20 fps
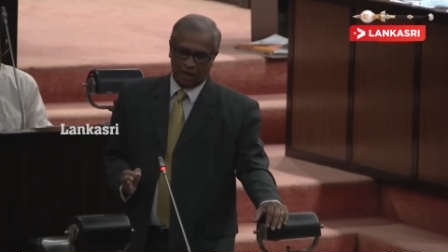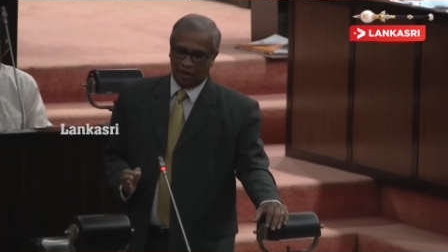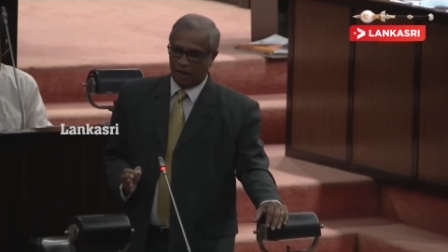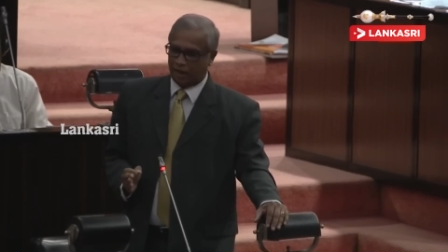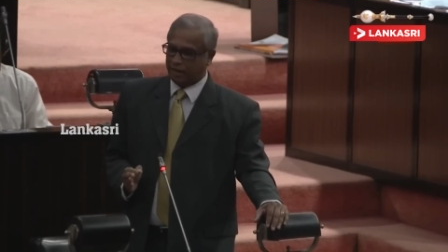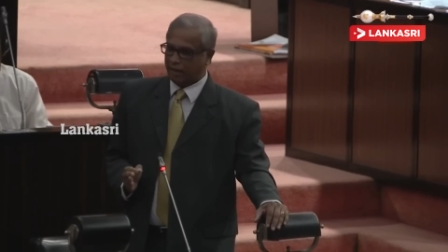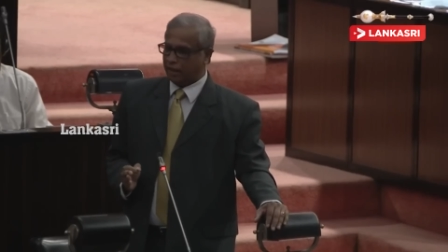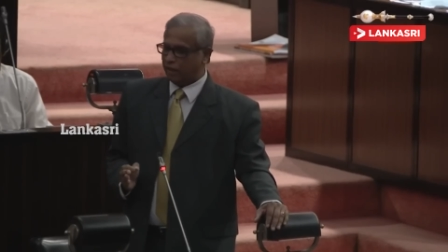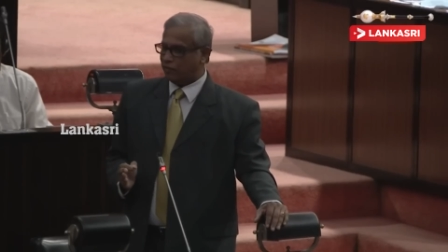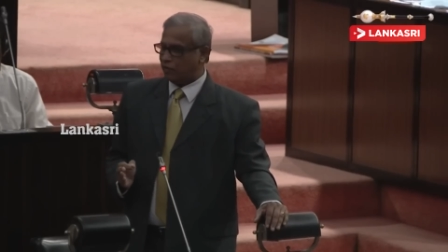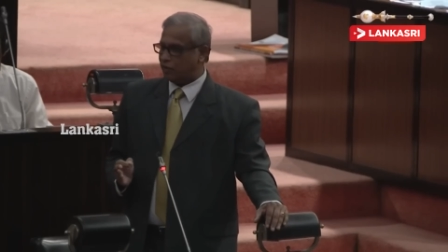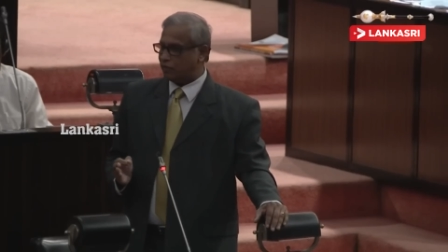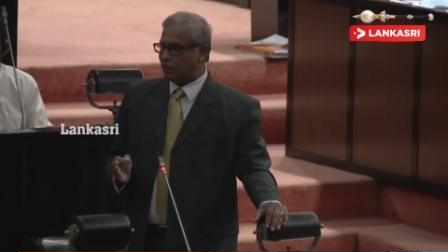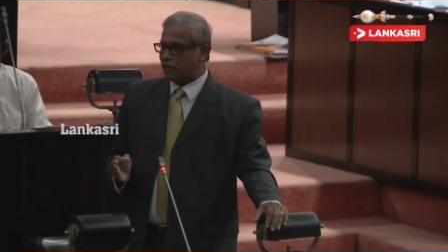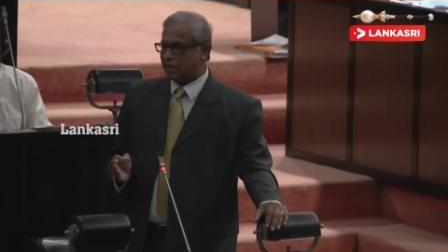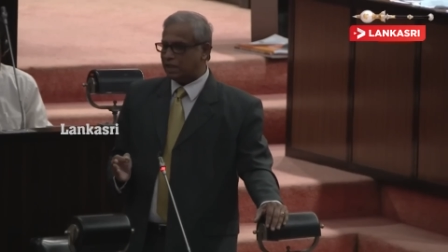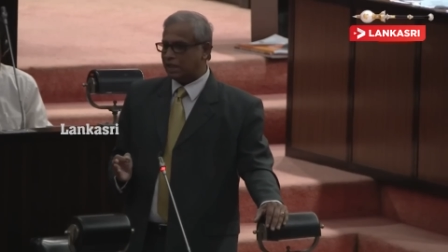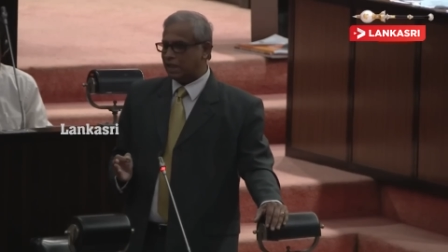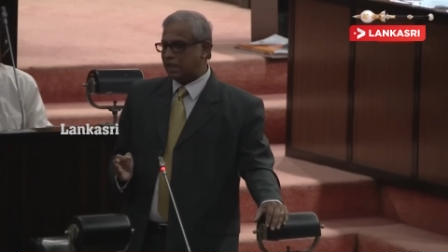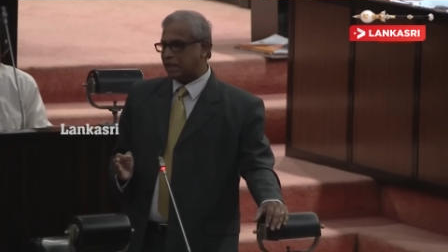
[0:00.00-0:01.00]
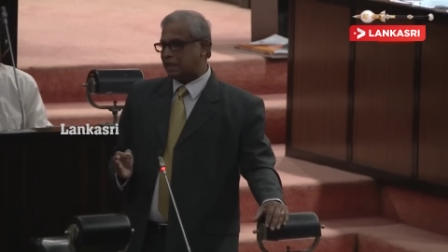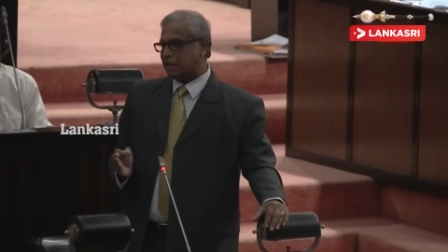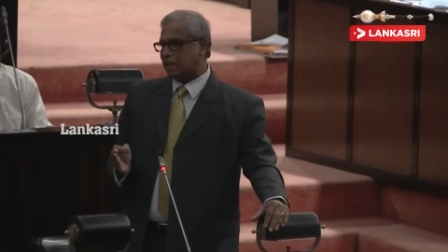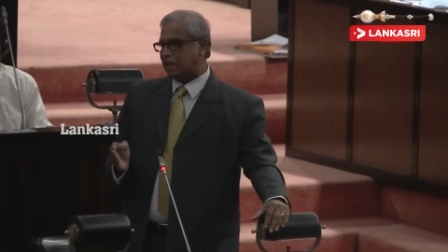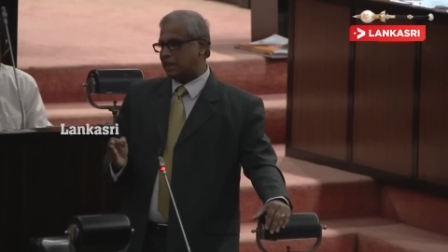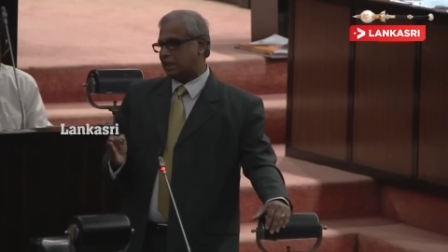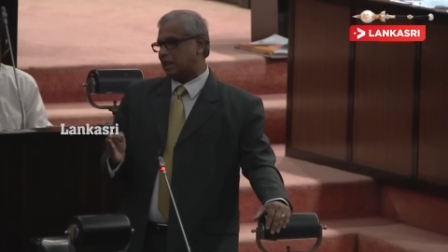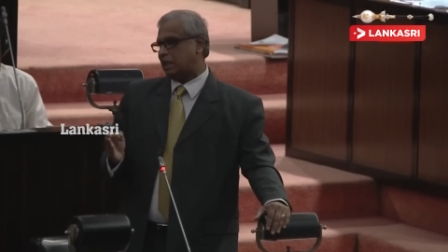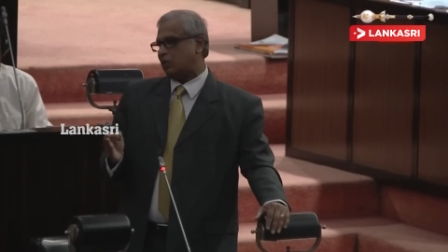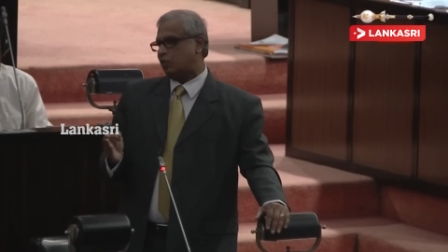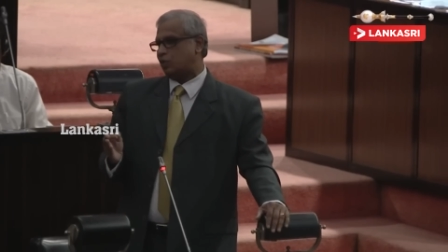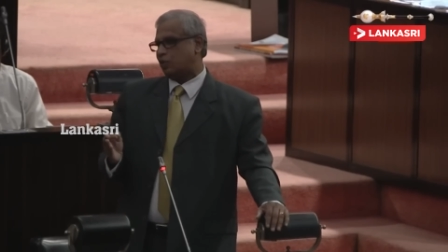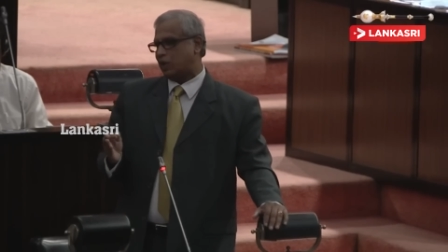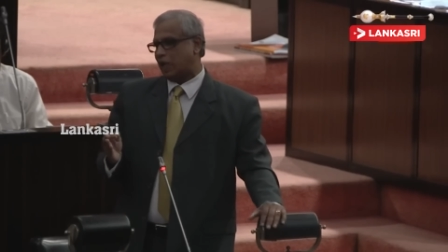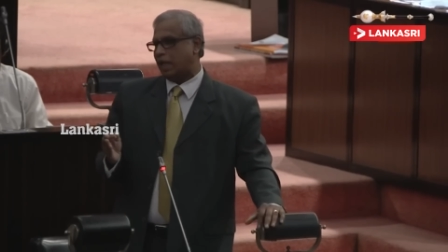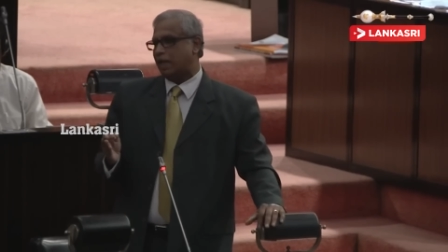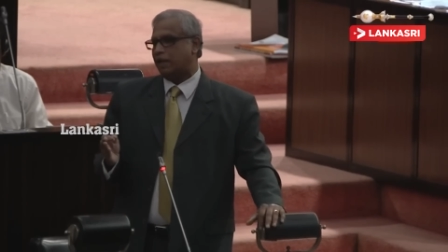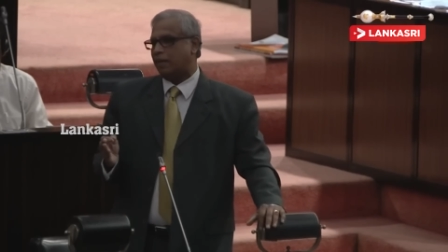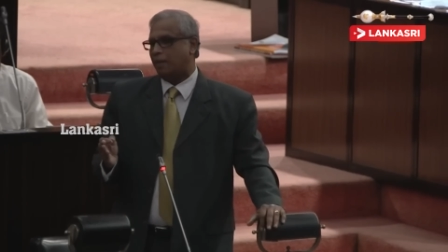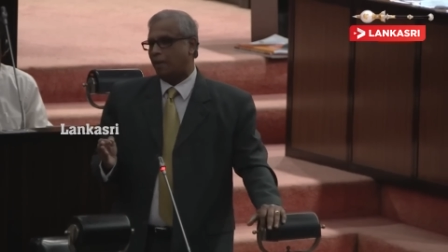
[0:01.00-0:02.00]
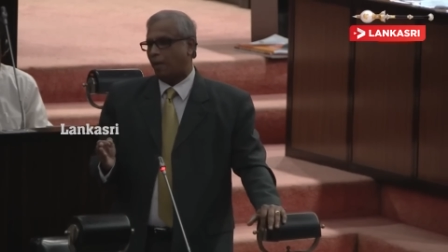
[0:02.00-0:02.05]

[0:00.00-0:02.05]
I think it was Winston Churchill who said,